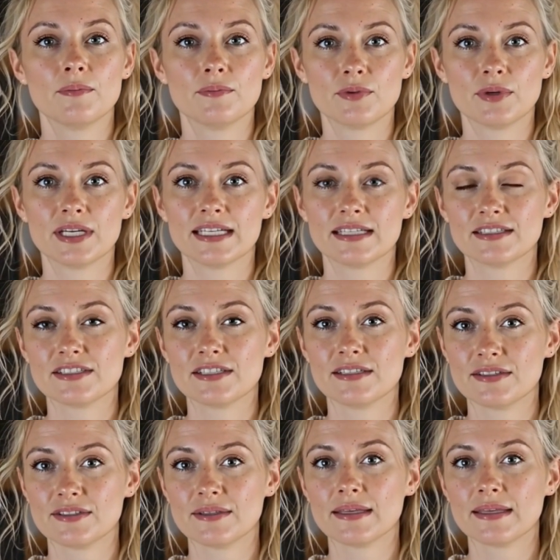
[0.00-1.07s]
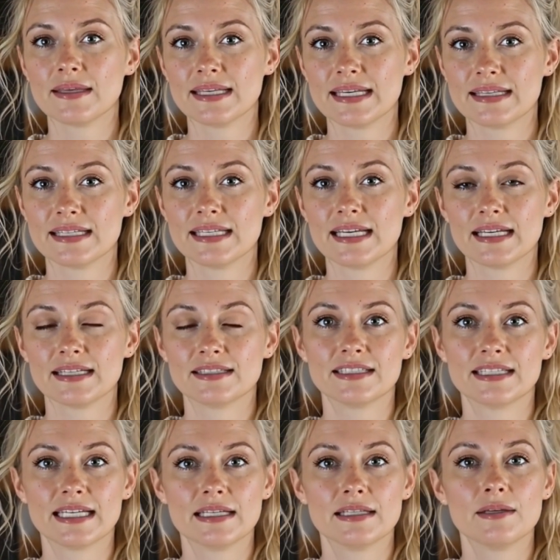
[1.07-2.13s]
For instance, in the
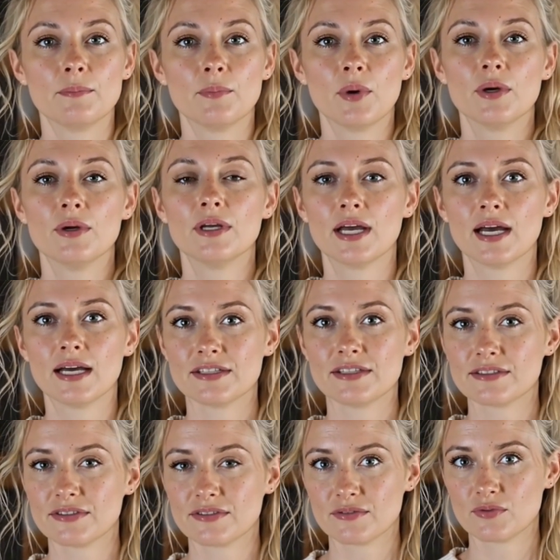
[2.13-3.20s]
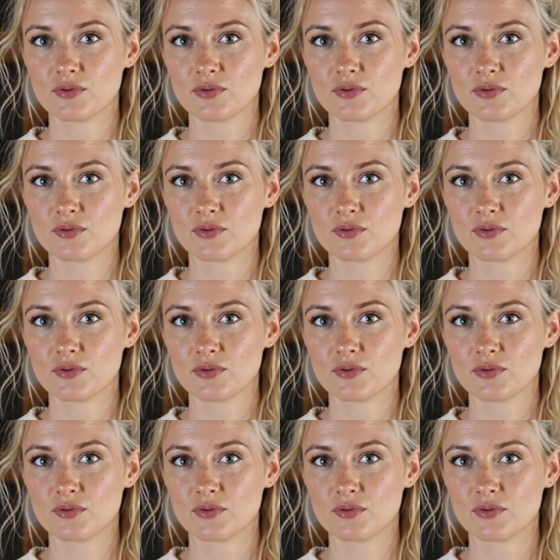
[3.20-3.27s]
Ascend podcast's